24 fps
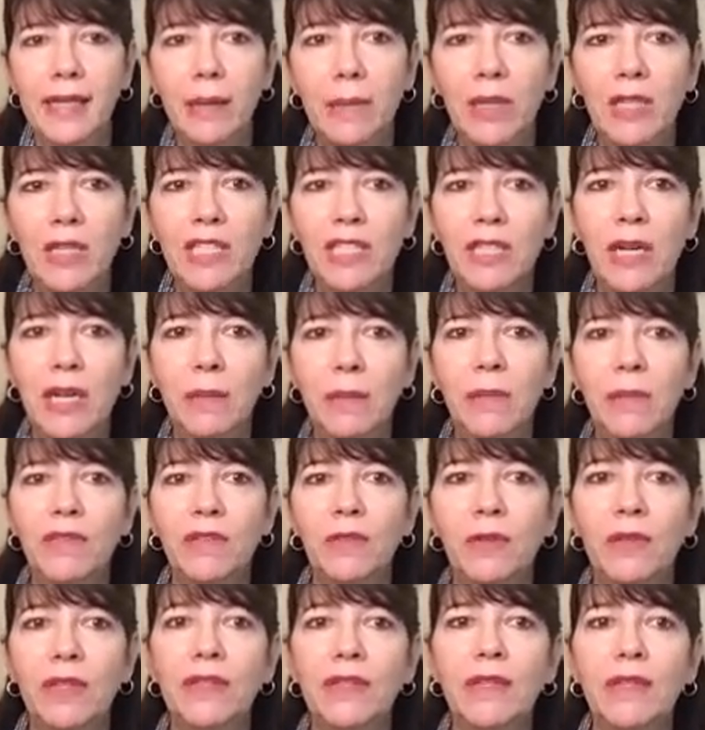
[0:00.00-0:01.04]
how much time
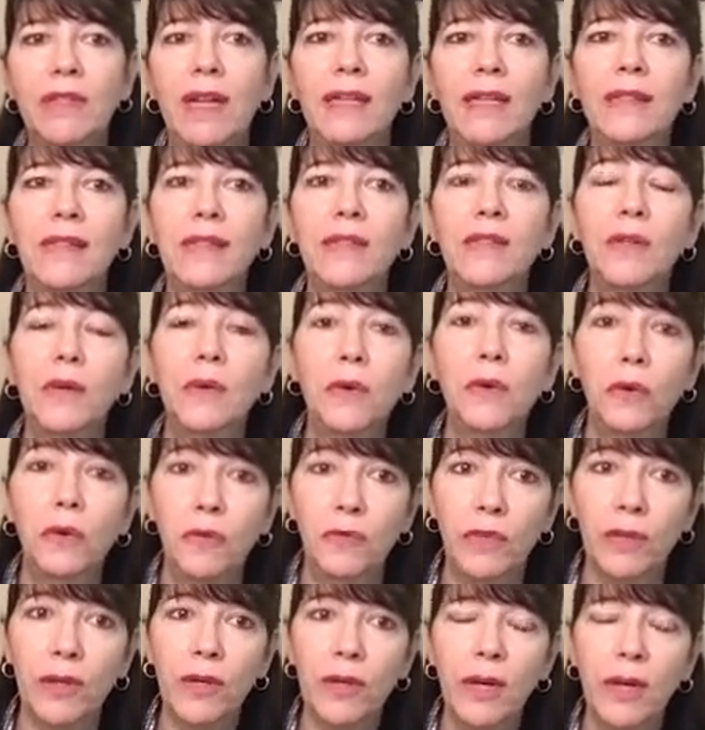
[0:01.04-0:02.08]
before this class is
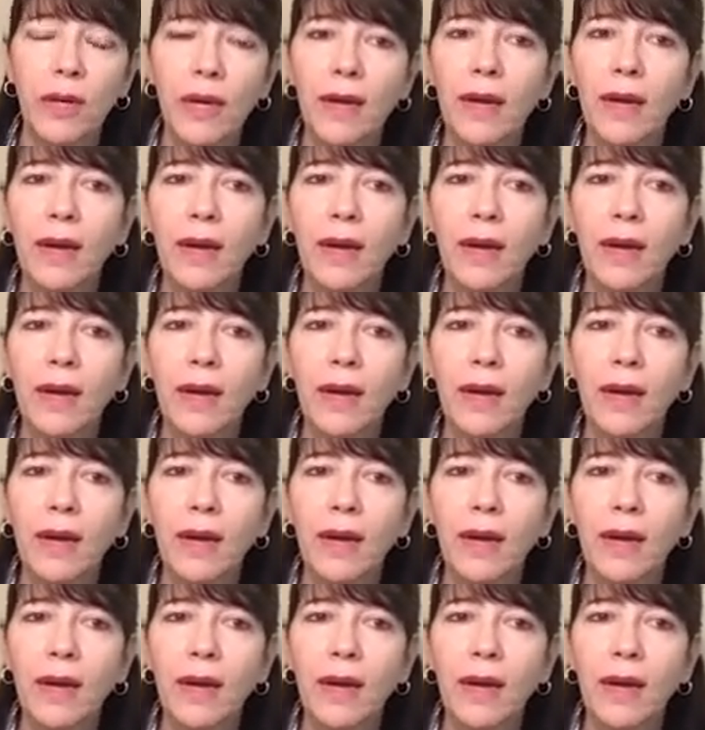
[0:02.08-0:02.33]
over,